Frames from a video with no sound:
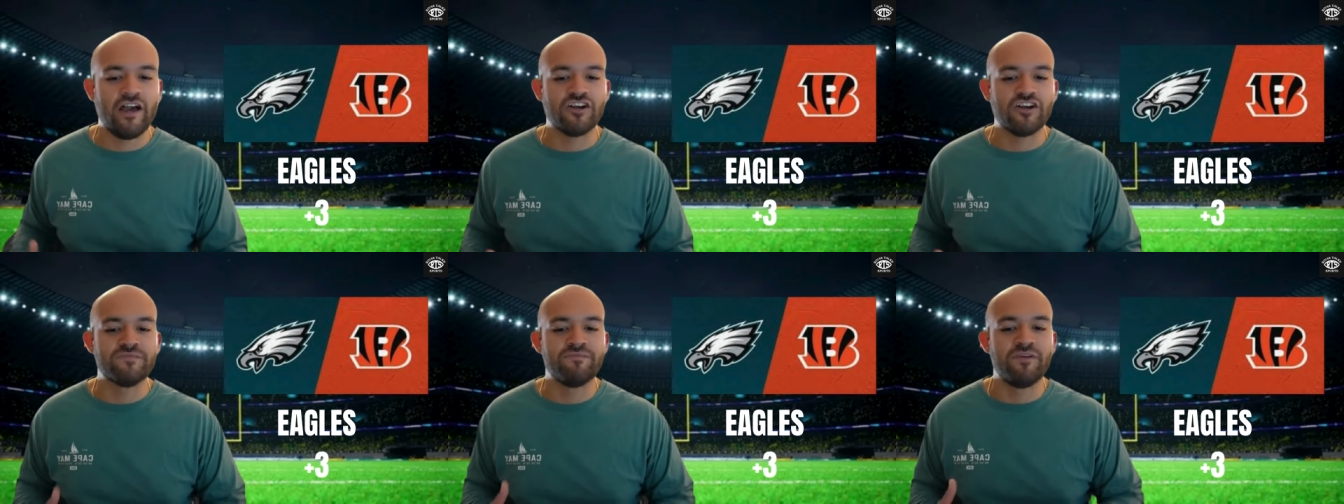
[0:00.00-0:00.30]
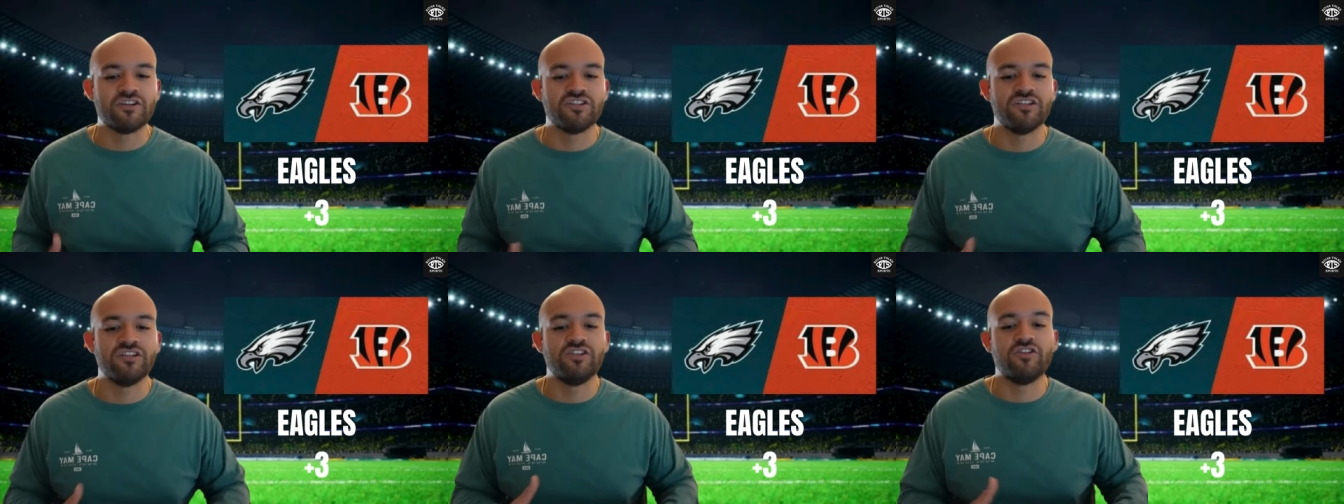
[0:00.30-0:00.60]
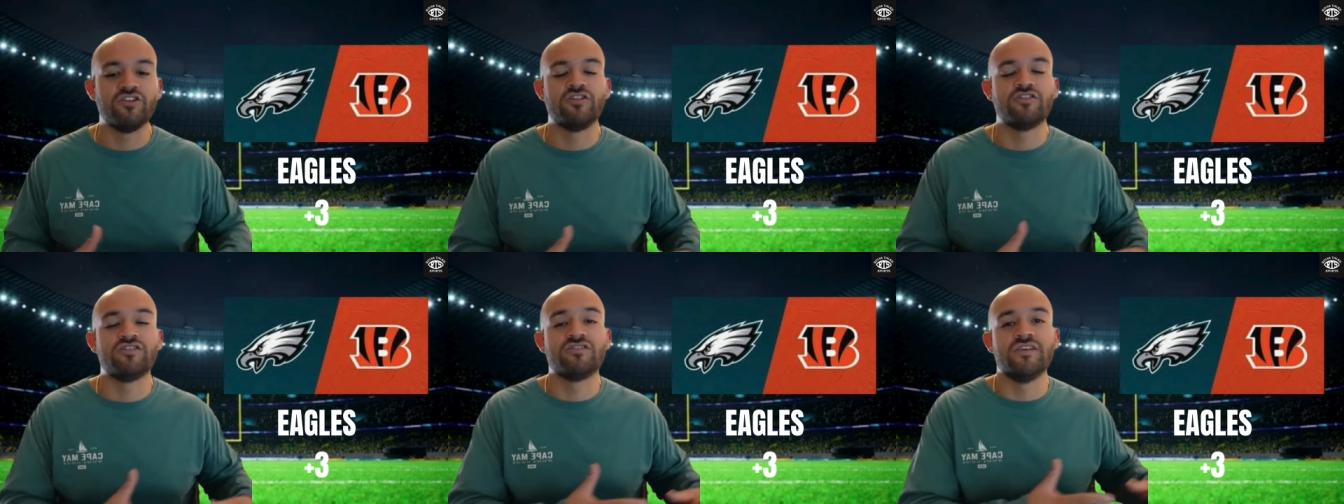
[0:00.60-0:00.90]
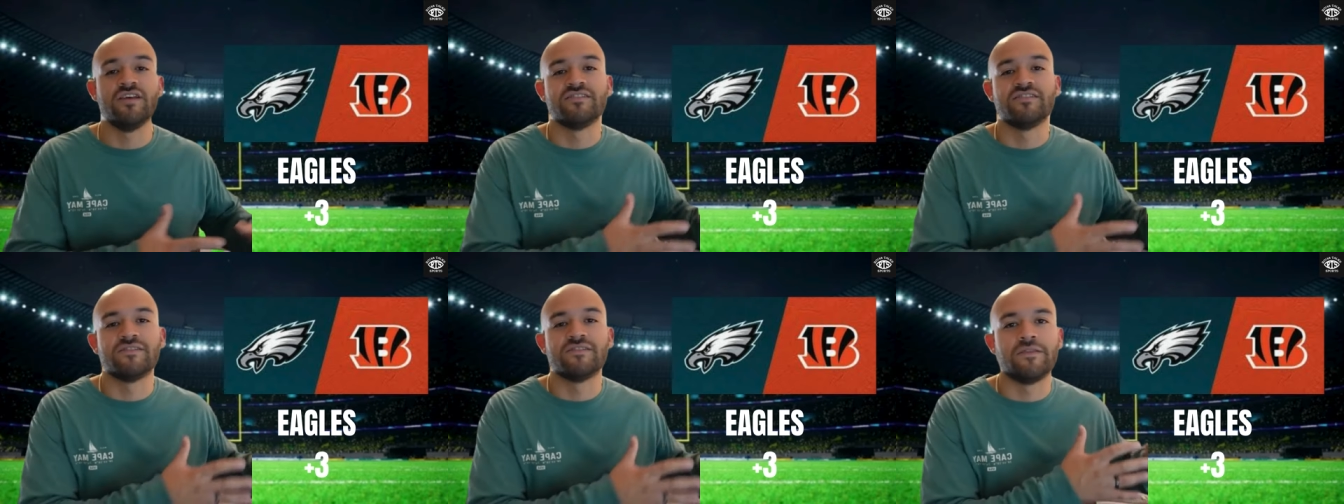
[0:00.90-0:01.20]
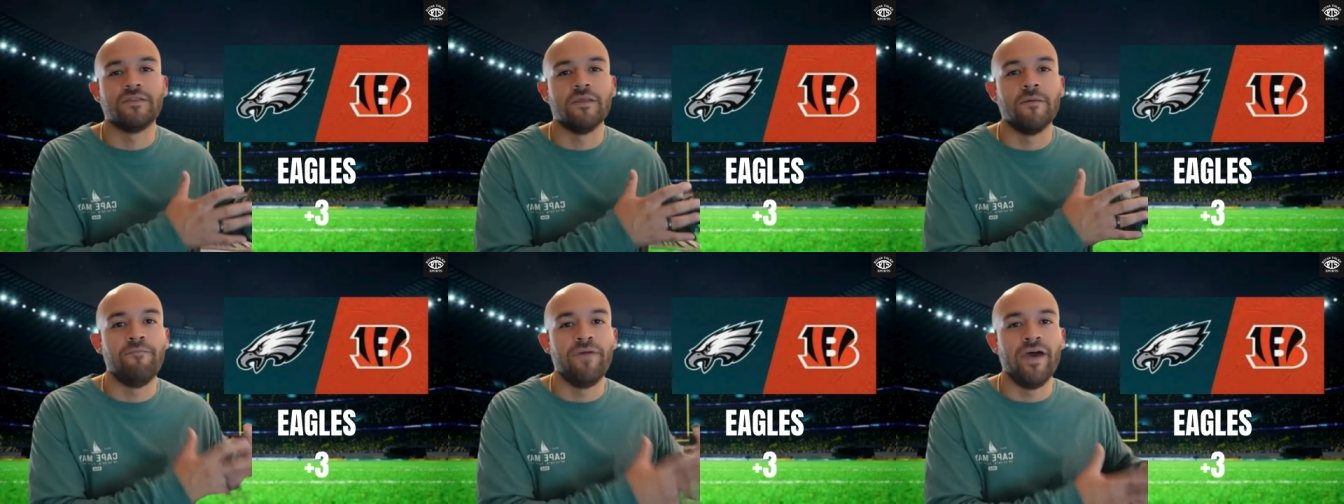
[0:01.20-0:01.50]
especially since
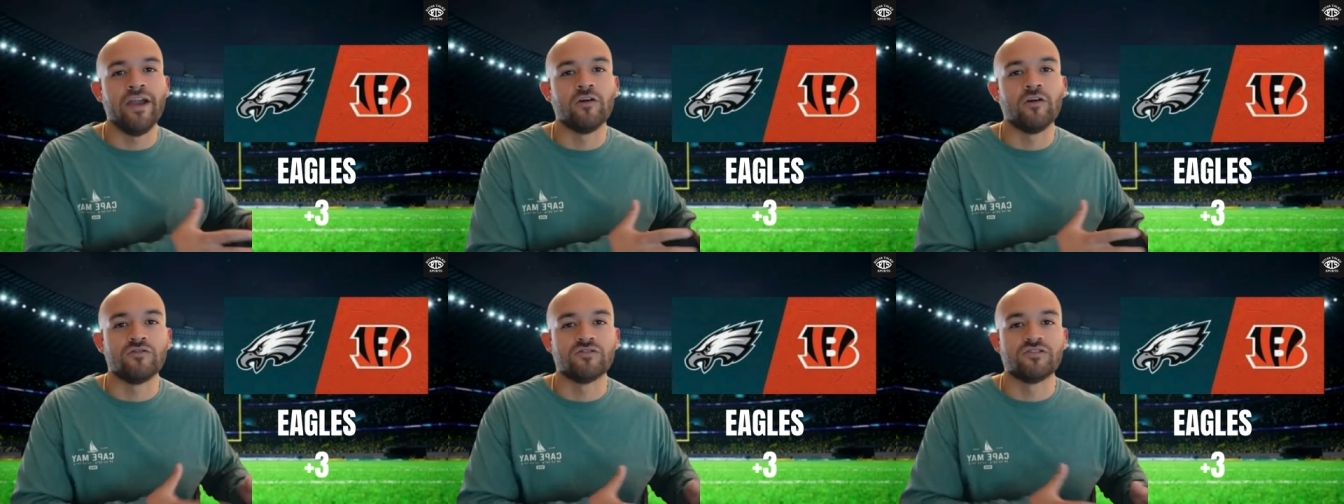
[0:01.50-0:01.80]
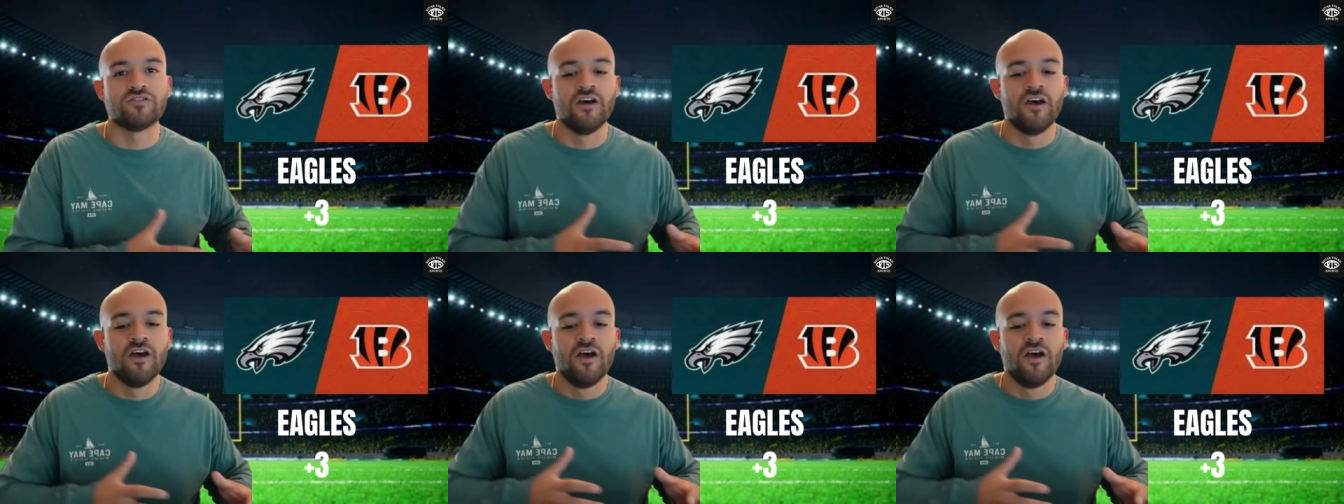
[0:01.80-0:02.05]
the Bengals,